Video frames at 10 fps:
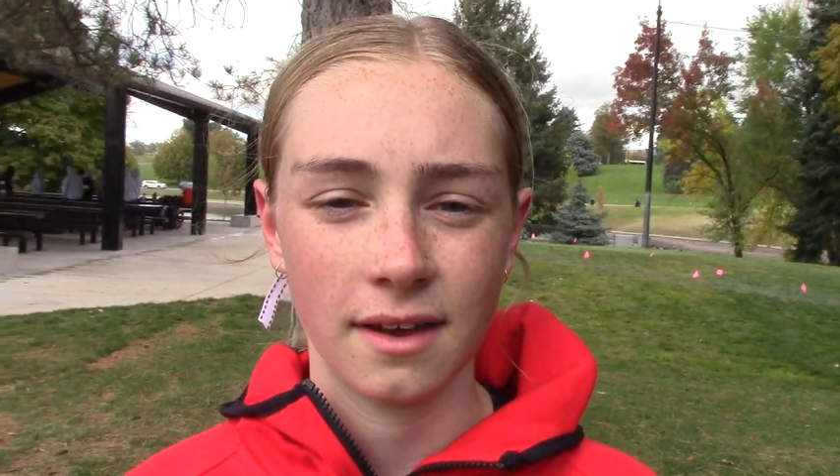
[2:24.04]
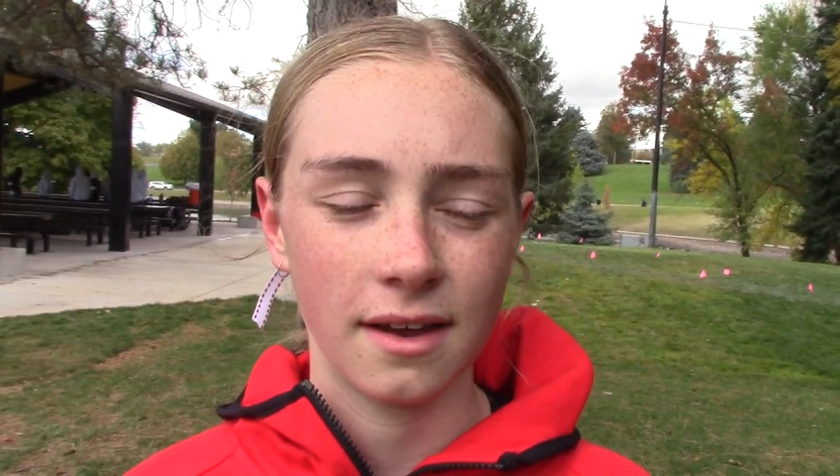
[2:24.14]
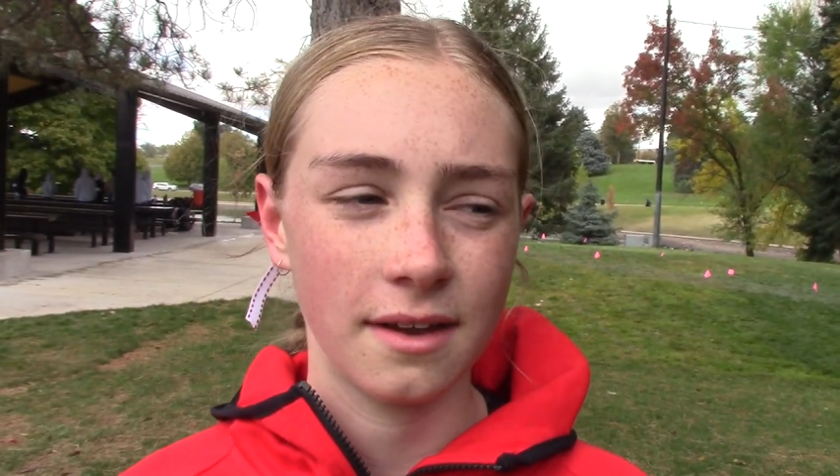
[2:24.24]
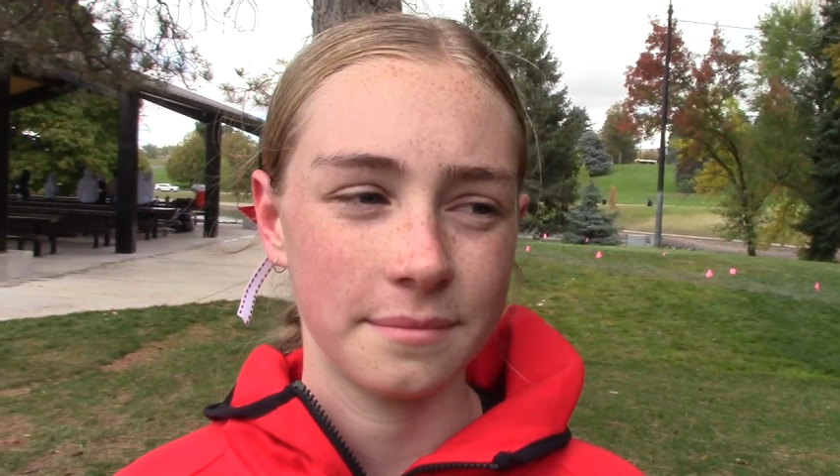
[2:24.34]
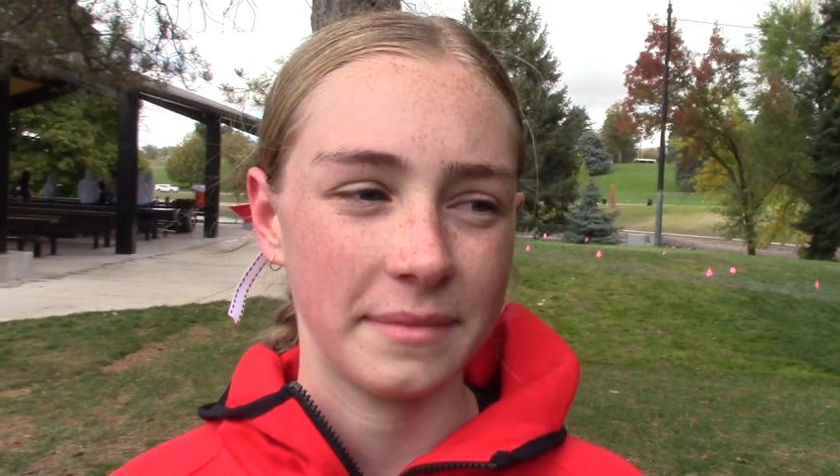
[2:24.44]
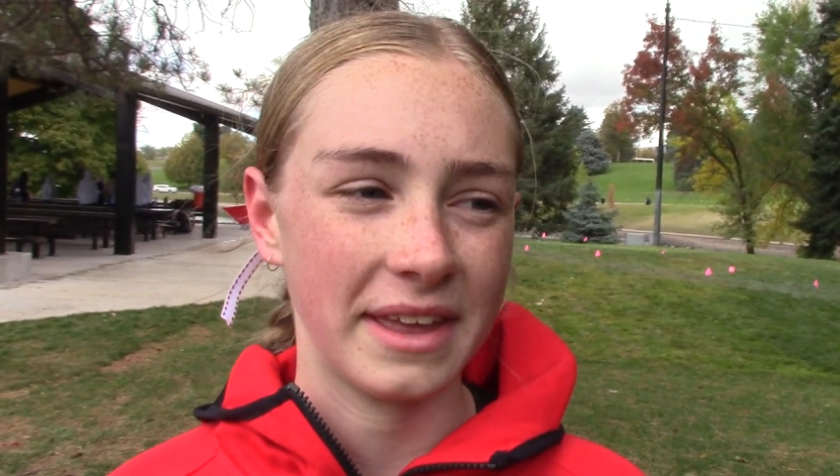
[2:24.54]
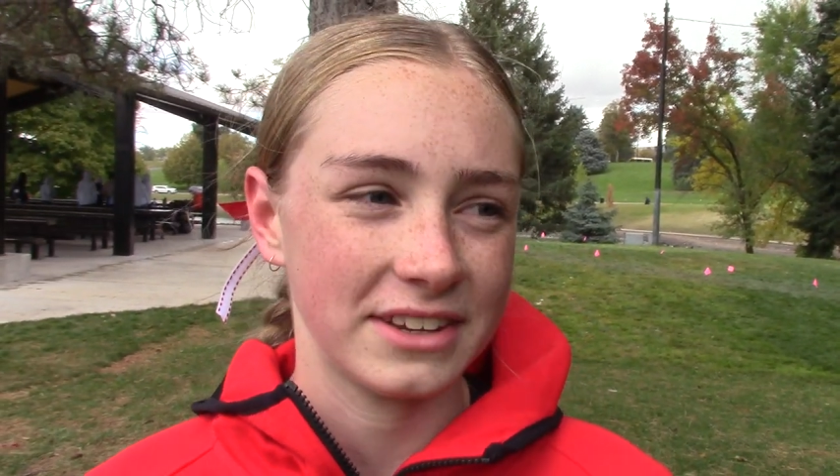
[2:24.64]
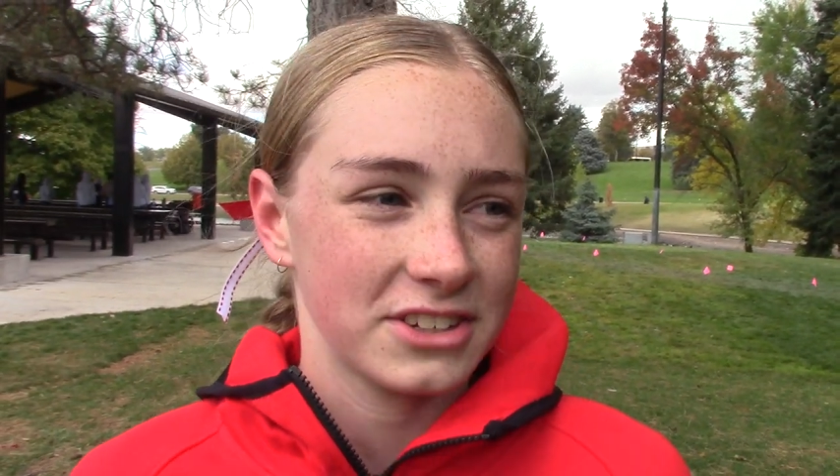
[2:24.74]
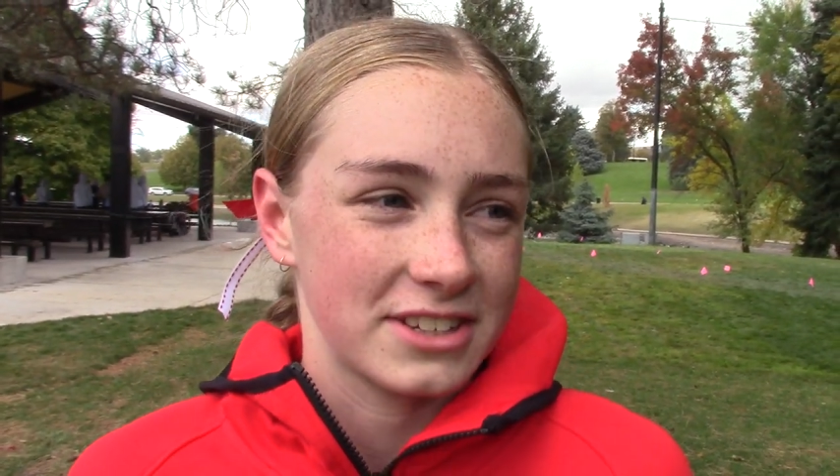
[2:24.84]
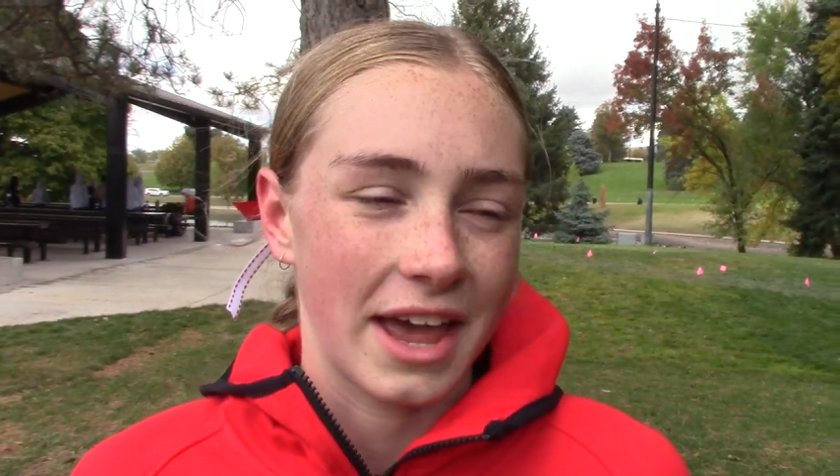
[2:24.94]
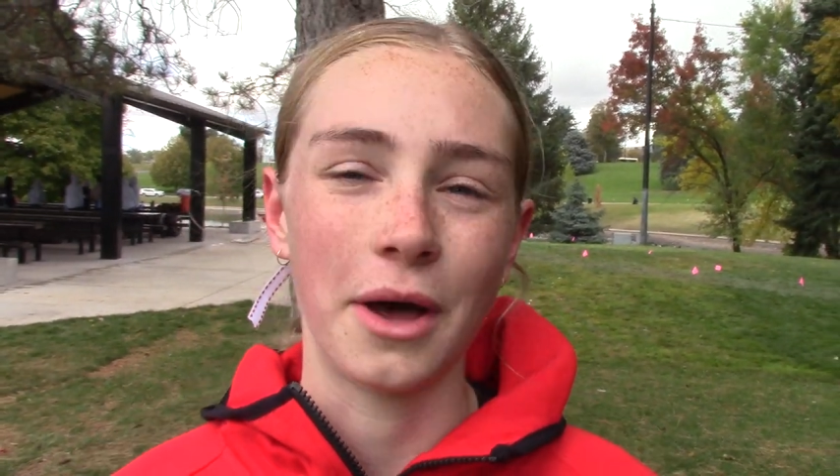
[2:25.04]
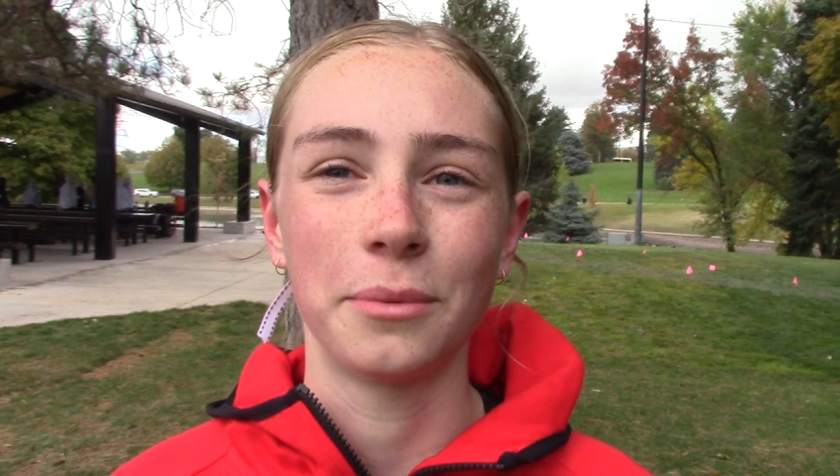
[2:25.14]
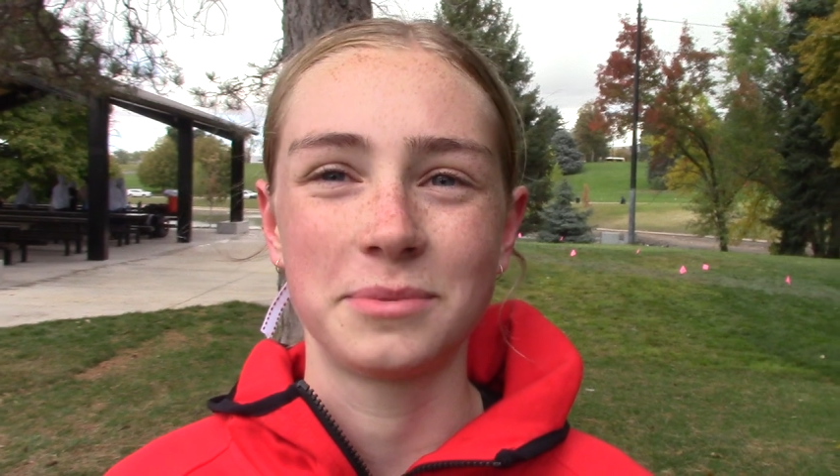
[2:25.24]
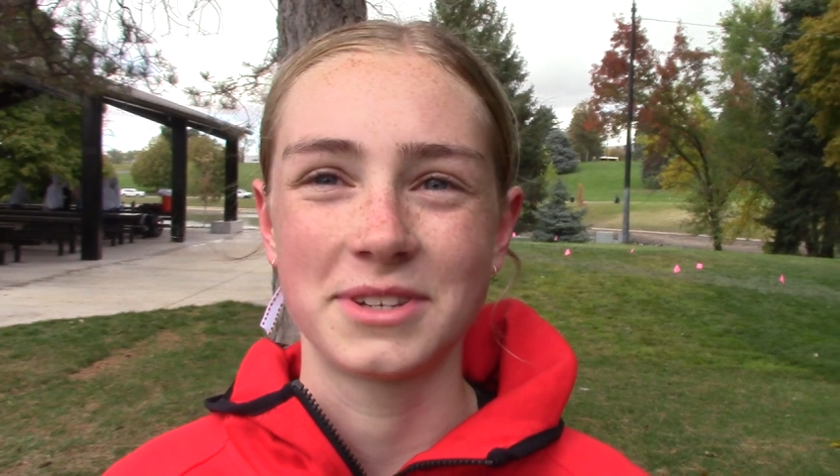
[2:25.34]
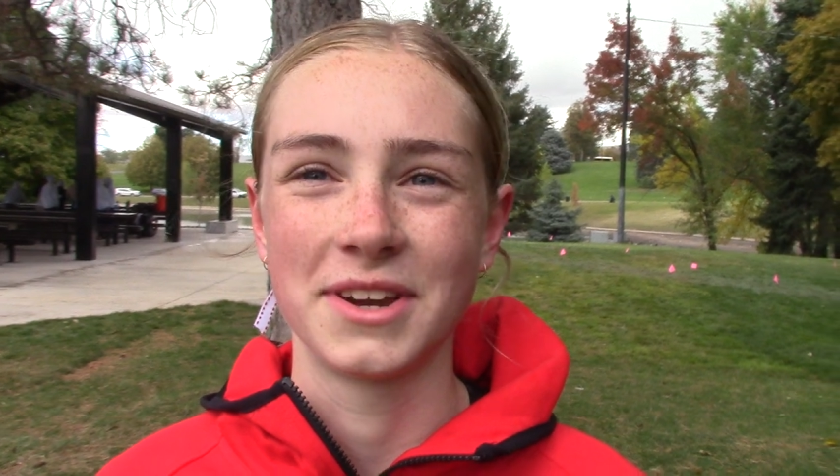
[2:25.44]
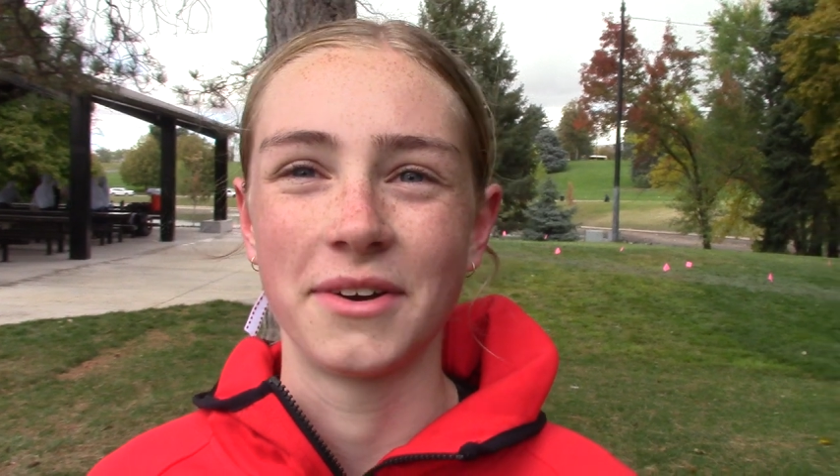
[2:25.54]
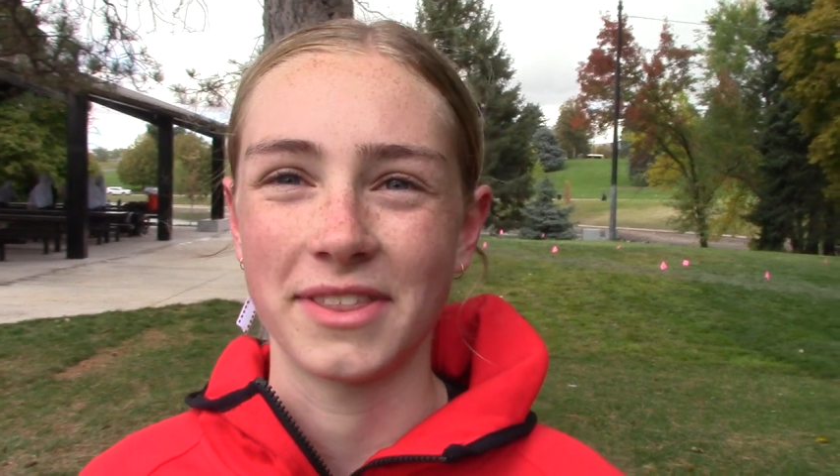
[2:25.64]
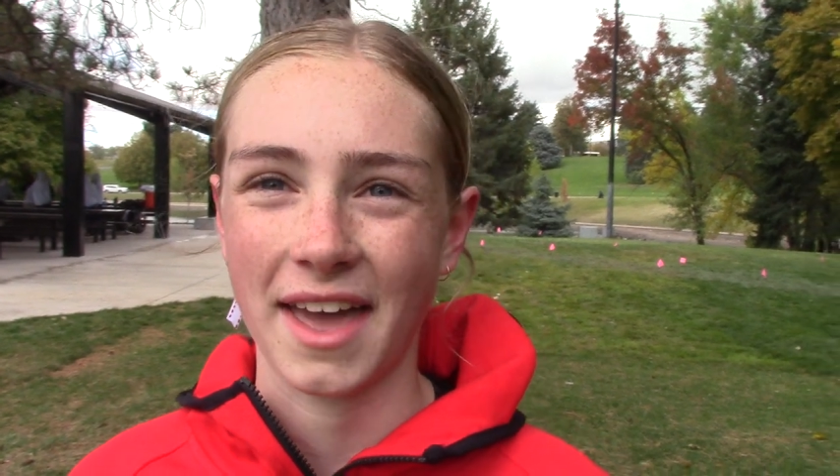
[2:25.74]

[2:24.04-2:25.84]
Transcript: um, it just helped knowing